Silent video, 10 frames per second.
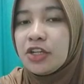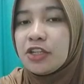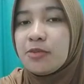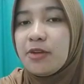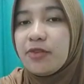
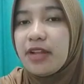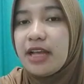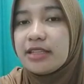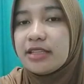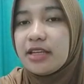You might feel
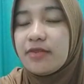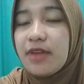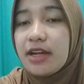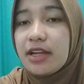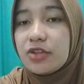as if
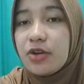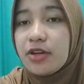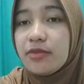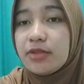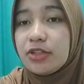any
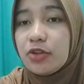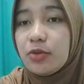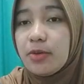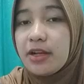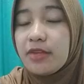attorney will do,
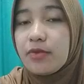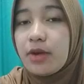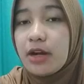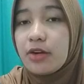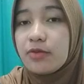but if you
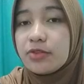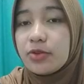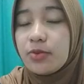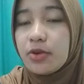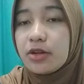are an
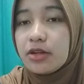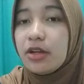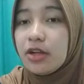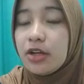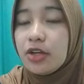offshore worker,
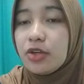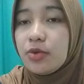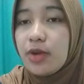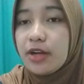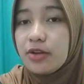
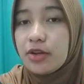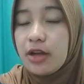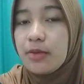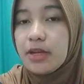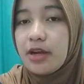you and your
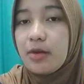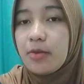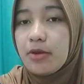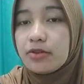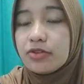company
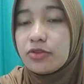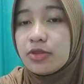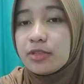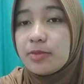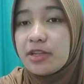are bound to
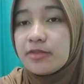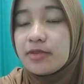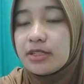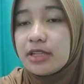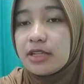a
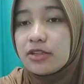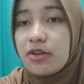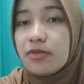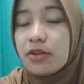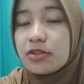specific set
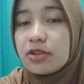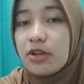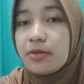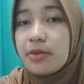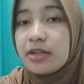of laws
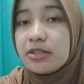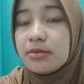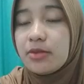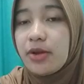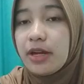called
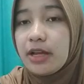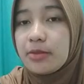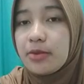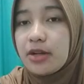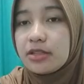maritime law and
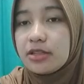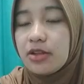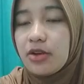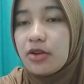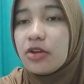admiralty
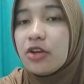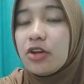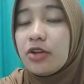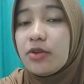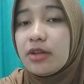law.
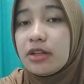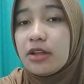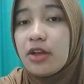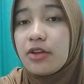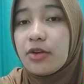You need a
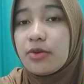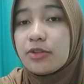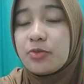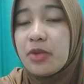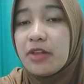lawyer who
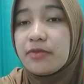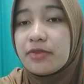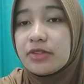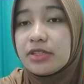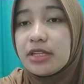is well
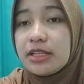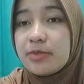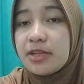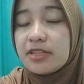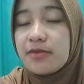versed in the
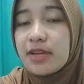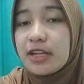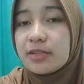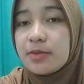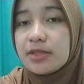specific
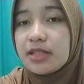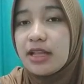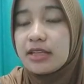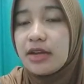and specialized